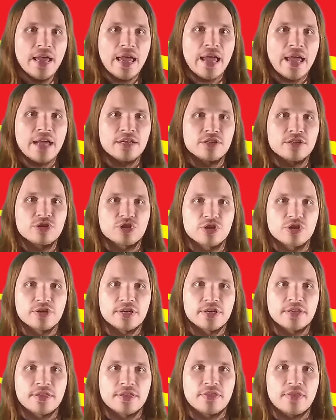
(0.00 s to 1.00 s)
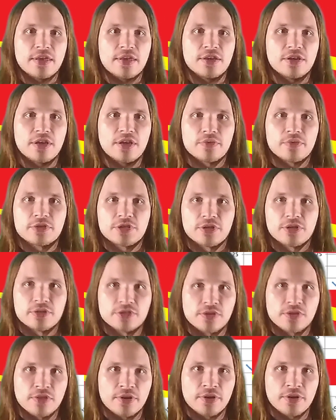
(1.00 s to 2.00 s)
and assuring that they could get
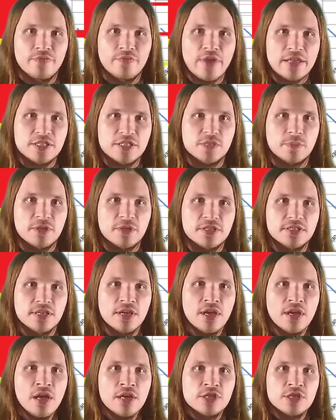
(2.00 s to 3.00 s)
returns on their investments.